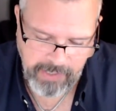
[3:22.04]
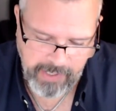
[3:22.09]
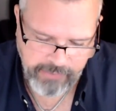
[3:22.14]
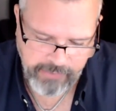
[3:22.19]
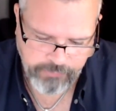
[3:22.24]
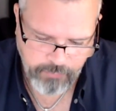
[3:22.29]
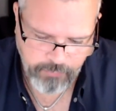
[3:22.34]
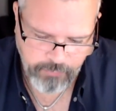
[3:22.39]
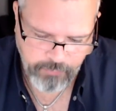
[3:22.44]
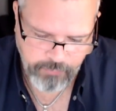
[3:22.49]

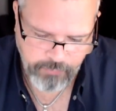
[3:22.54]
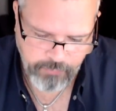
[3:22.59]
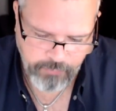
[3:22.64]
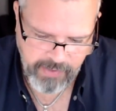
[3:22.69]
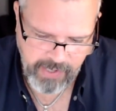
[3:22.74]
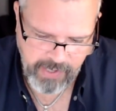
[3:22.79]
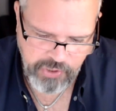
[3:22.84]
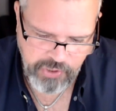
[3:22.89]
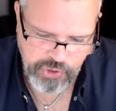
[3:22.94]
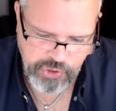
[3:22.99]
last one for the
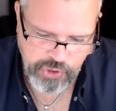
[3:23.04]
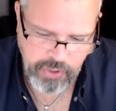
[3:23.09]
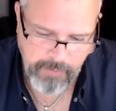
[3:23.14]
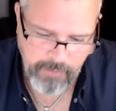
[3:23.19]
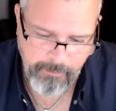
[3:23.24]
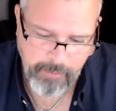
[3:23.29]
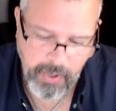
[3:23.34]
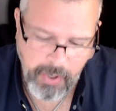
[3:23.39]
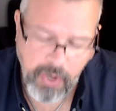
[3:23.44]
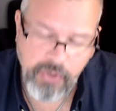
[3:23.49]
day.
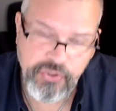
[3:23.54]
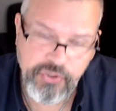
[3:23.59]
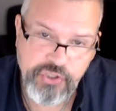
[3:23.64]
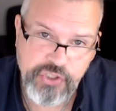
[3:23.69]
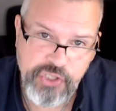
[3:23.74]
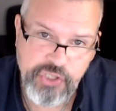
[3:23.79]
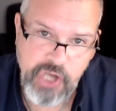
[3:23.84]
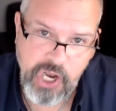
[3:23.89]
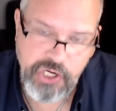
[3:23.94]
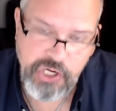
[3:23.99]
Jean Paul
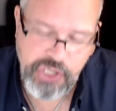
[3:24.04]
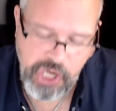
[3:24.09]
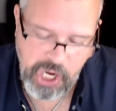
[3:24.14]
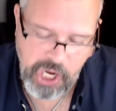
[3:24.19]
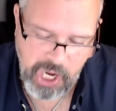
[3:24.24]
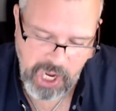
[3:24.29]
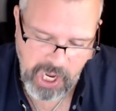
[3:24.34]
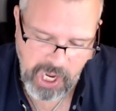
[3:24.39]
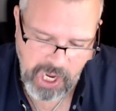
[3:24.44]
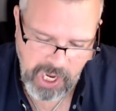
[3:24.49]

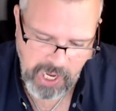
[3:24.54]
Sartre.